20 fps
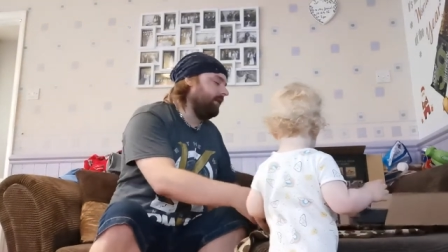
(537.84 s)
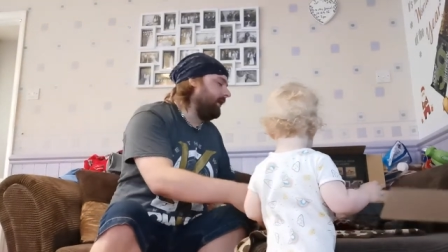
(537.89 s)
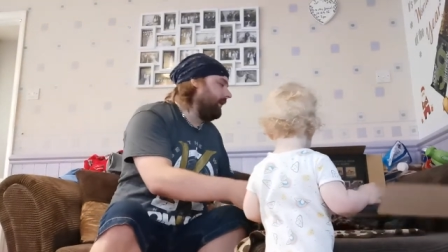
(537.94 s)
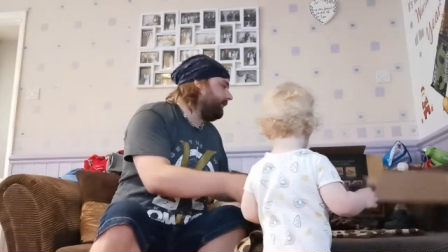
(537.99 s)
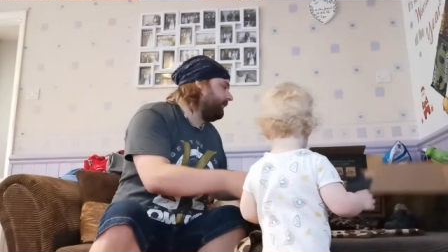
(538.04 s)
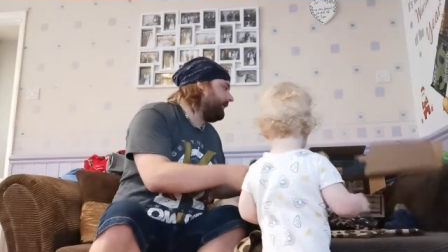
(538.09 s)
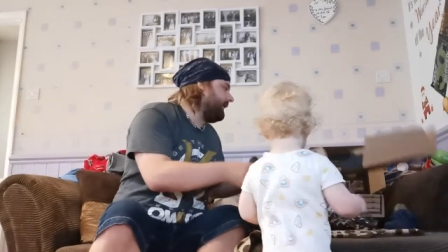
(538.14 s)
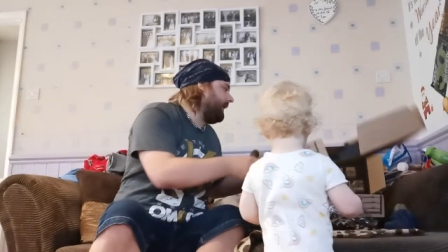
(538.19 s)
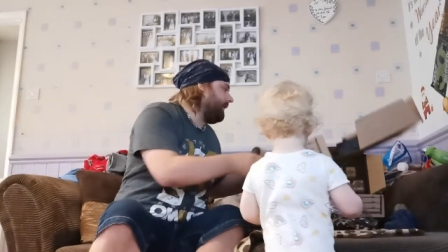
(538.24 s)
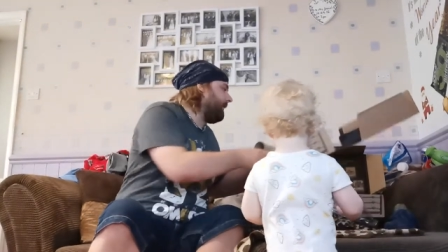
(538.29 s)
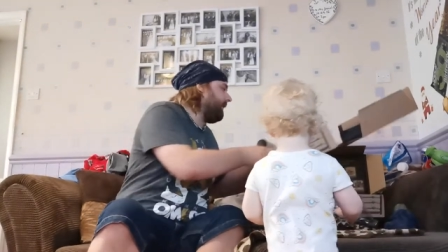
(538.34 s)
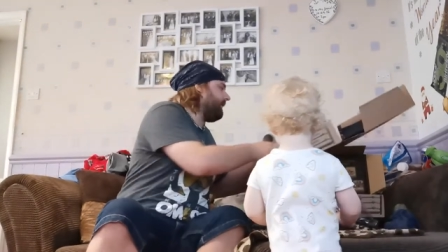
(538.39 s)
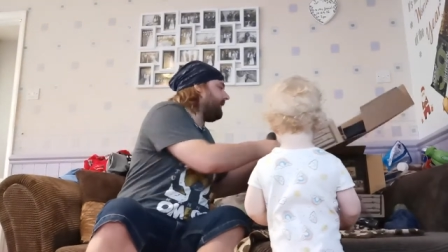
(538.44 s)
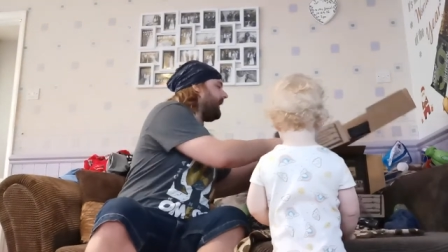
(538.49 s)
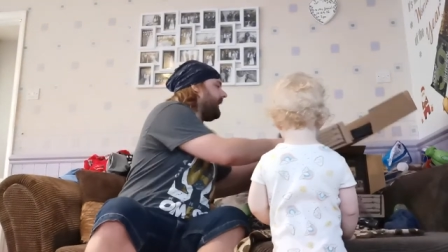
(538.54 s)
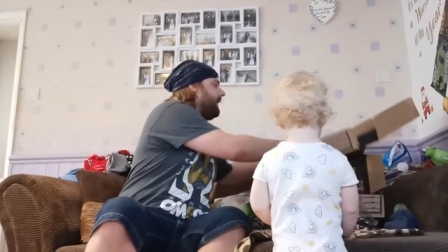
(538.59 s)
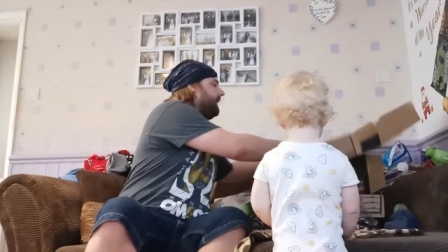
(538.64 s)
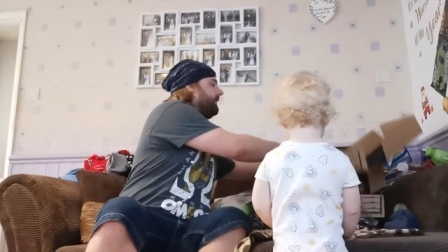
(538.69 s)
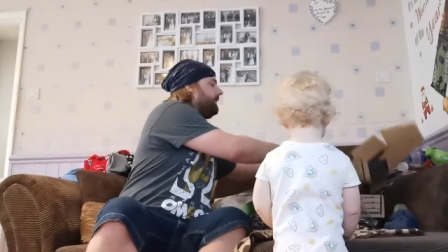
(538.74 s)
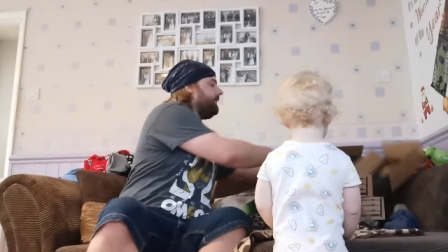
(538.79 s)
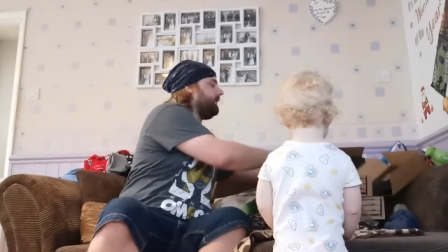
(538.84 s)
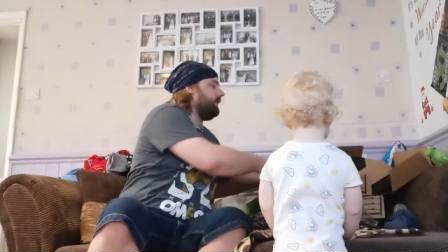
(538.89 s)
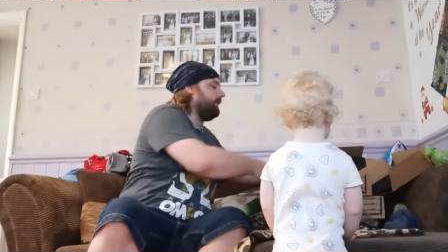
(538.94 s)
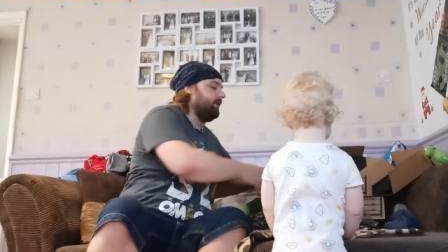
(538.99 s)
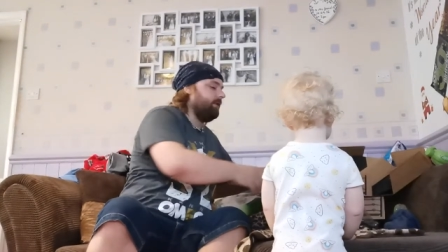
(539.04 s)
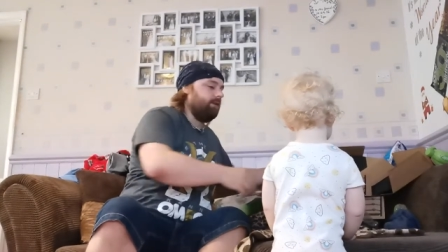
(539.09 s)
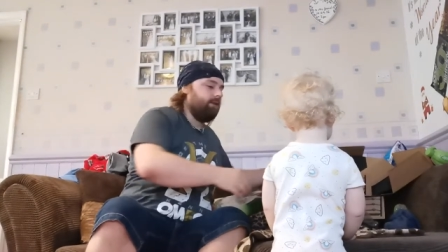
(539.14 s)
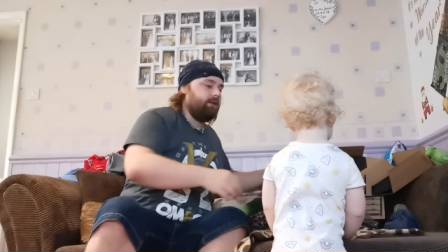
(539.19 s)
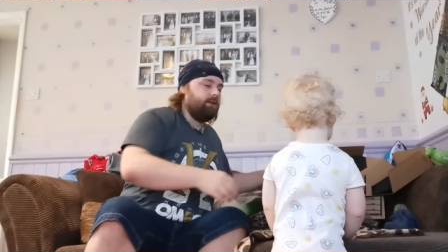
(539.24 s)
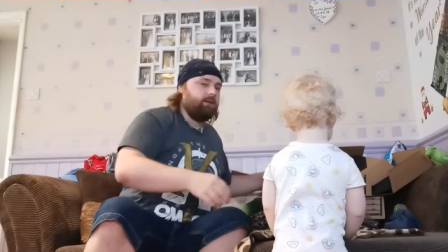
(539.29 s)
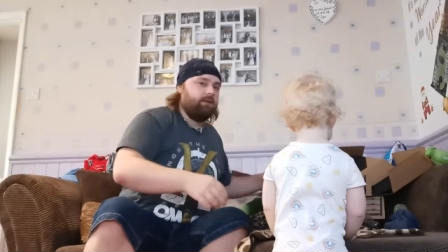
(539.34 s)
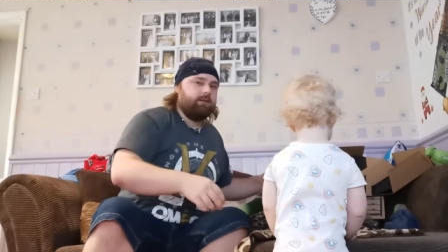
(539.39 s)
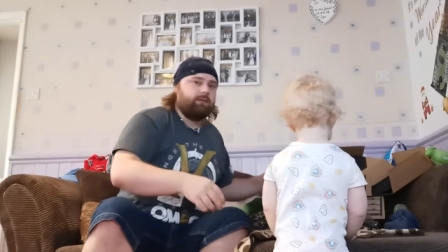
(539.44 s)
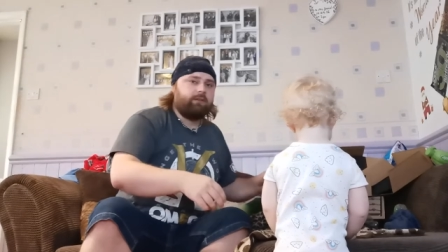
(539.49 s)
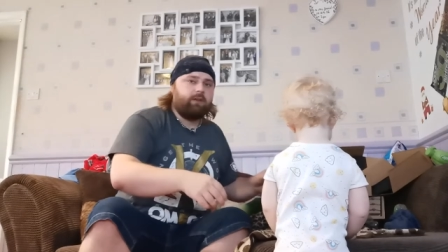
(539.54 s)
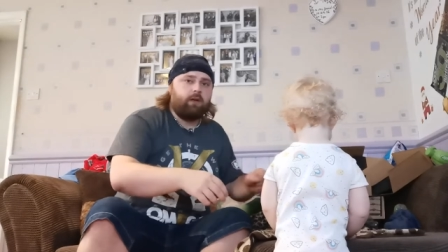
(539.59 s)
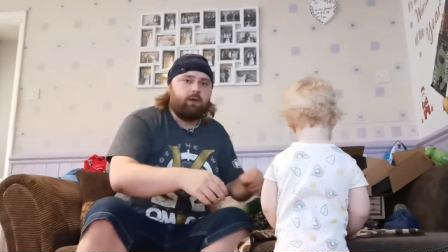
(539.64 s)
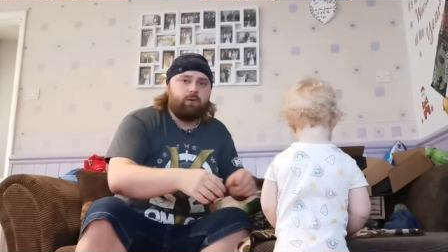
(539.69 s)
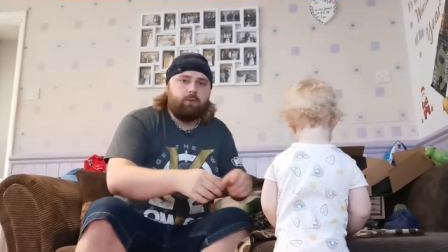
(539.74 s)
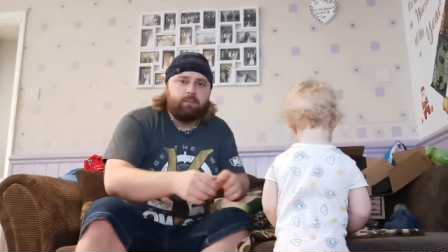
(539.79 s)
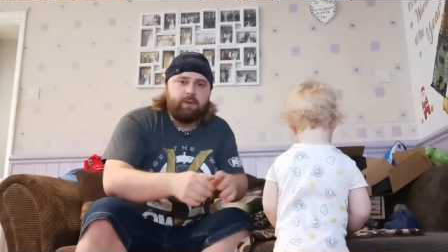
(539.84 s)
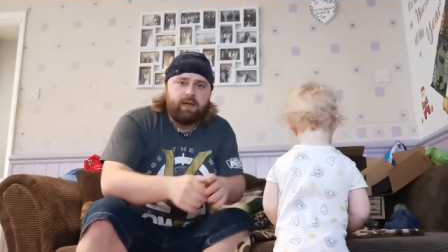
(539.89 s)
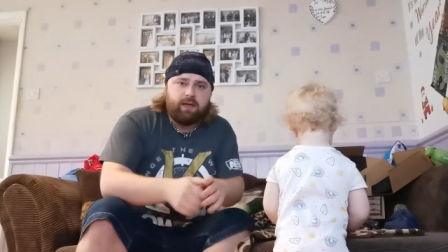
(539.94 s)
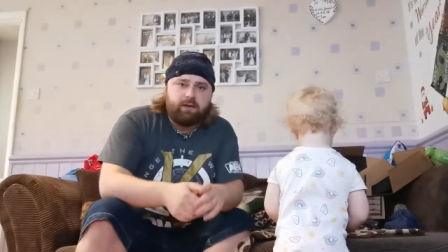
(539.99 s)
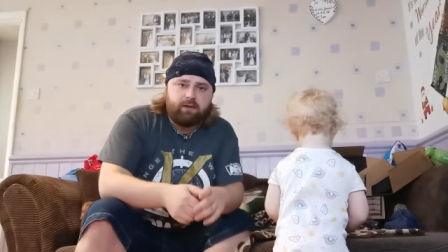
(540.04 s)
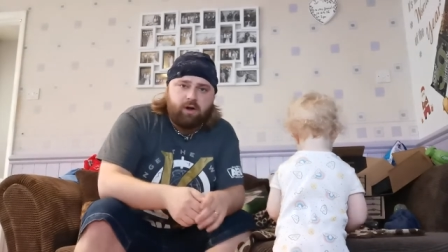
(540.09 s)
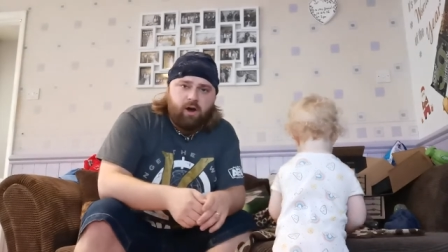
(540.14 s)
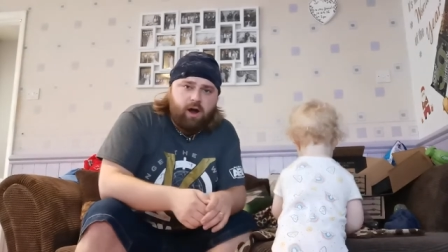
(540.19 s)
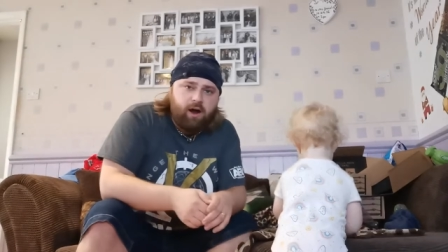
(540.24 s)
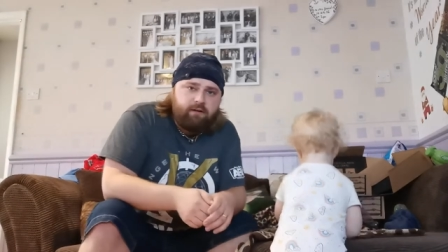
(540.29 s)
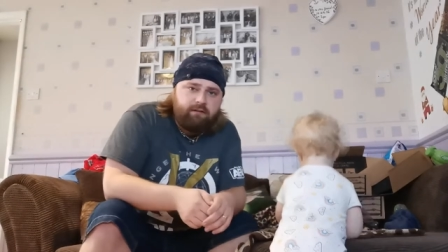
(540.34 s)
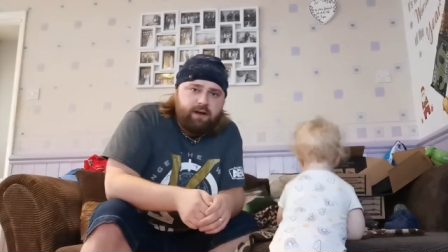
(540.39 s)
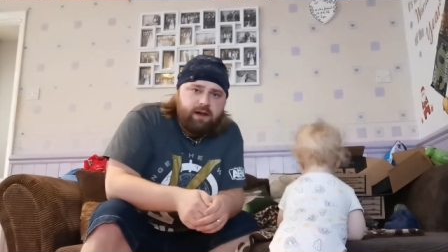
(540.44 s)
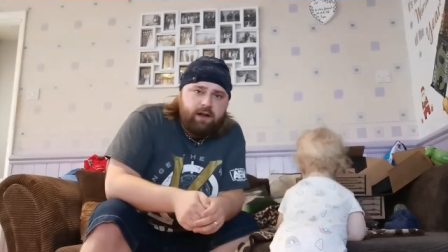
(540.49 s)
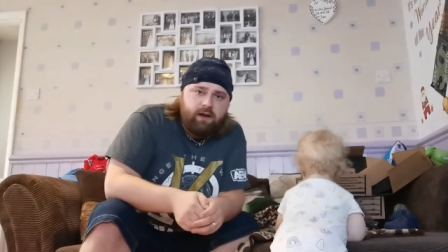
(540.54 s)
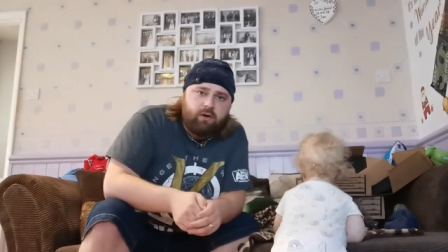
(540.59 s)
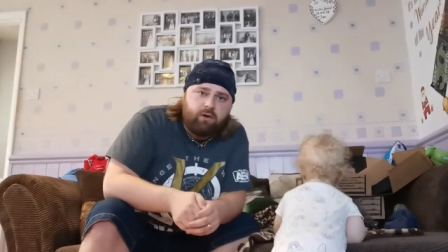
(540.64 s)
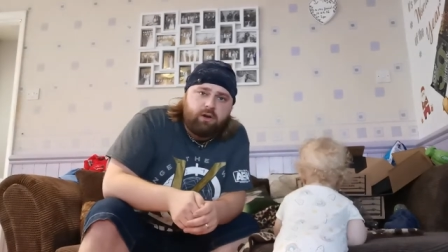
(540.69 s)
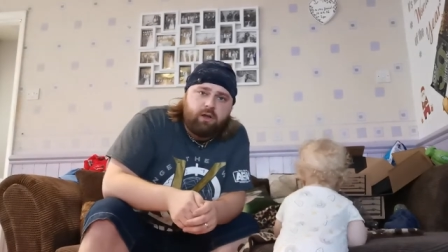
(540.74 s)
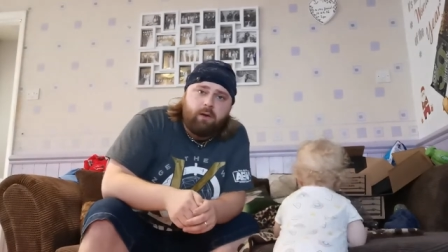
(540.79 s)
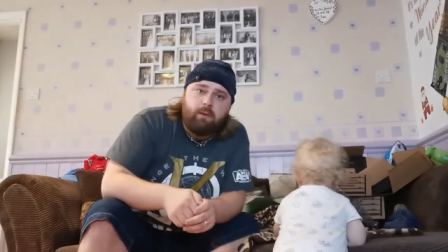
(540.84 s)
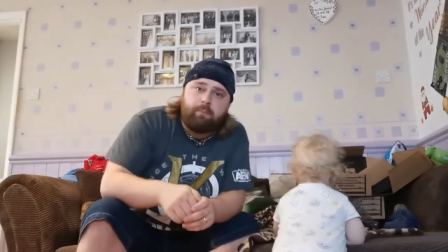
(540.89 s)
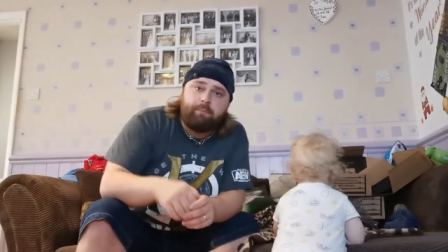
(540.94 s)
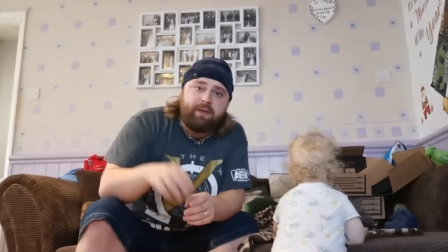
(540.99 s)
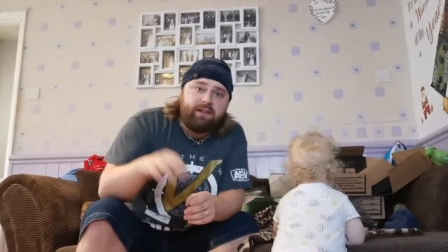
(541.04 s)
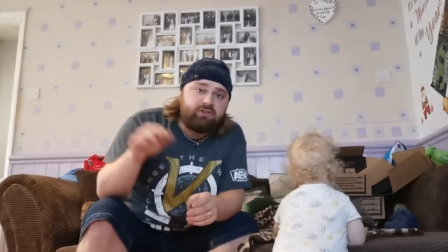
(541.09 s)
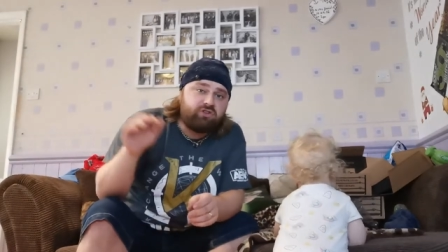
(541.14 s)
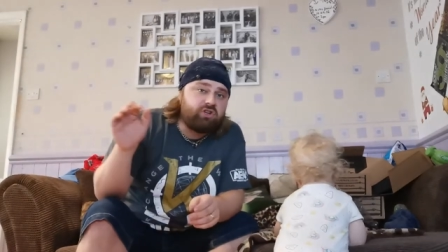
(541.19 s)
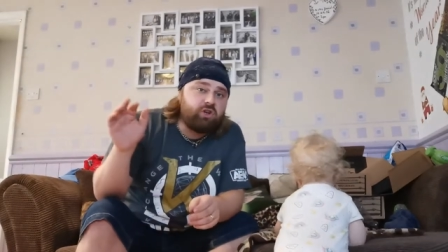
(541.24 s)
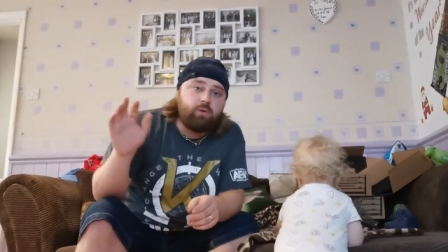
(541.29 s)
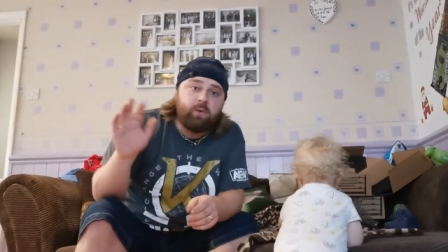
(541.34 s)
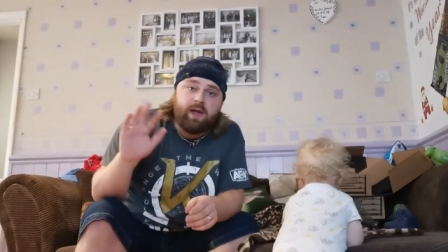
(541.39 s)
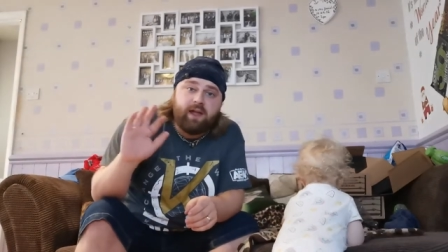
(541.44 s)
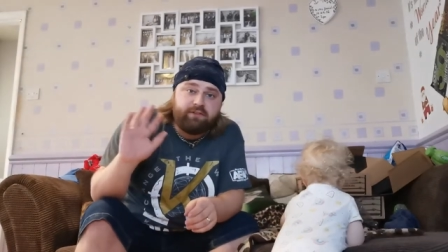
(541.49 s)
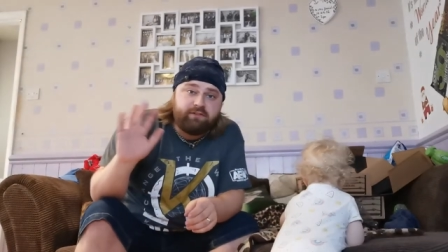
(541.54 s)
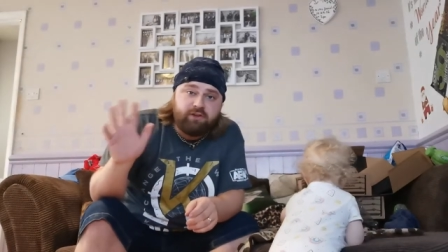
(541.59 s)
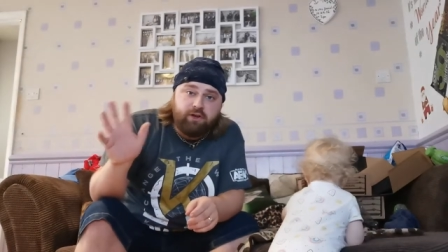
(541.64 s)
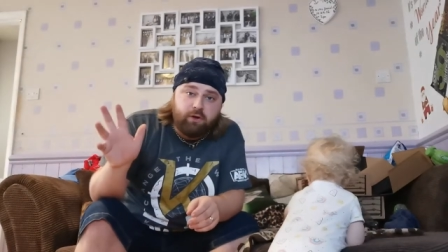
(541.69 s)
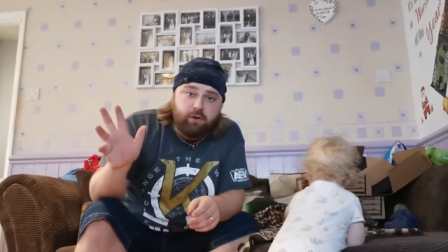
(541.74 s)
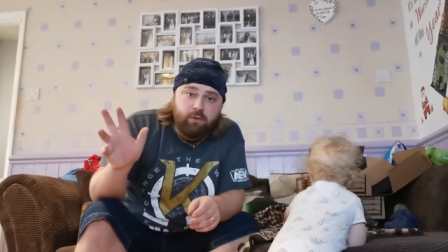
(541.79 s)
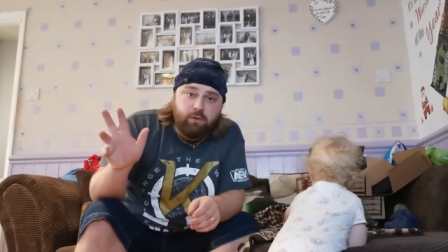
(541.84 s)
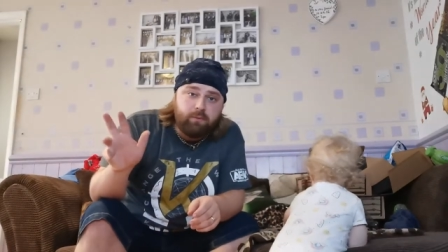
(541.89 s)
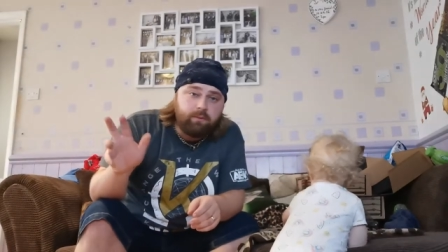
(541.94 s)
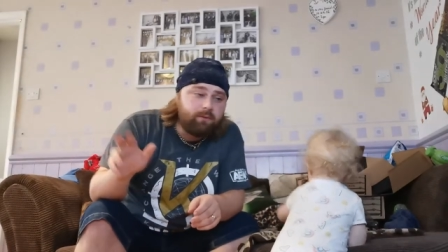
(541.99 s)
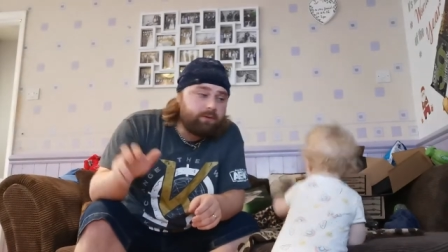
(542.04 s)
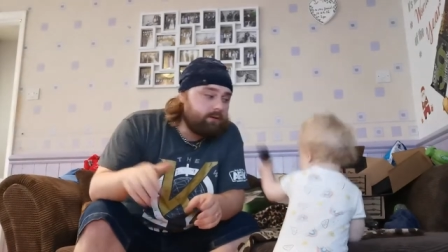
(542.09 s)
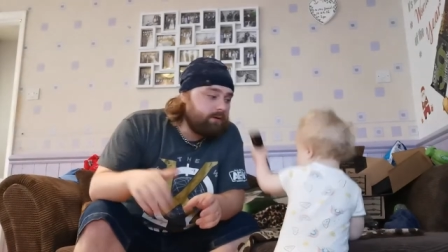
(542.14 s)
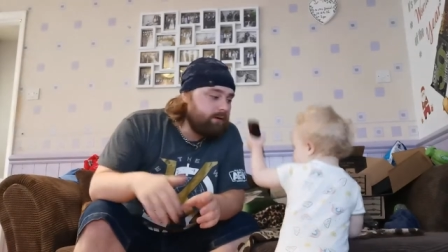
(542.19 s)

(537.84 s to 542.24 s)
yep, stick them over there. So me and Kyrie are going to bid you adieu,